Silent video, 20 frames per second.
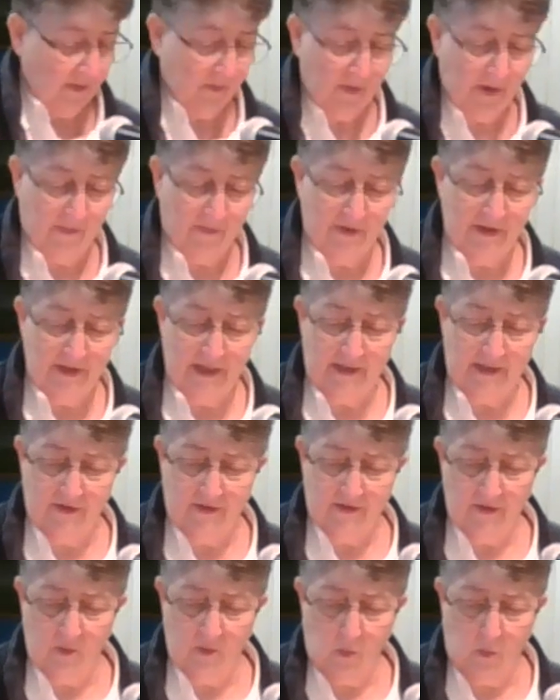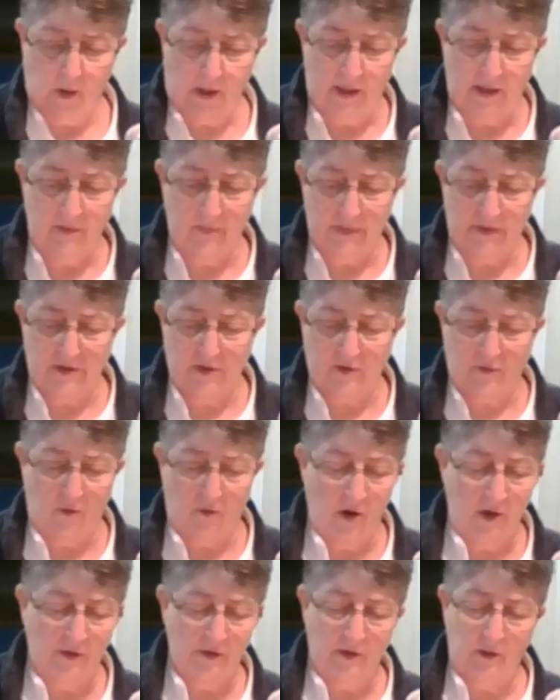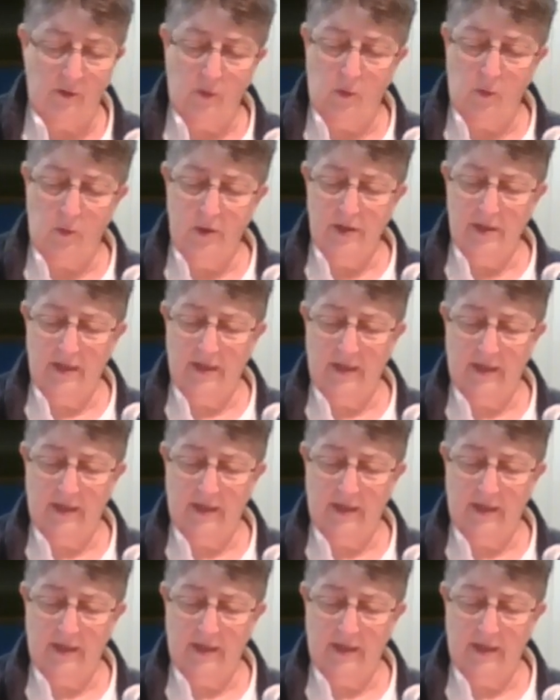We haven't done this in a while. Be strong in the Lord.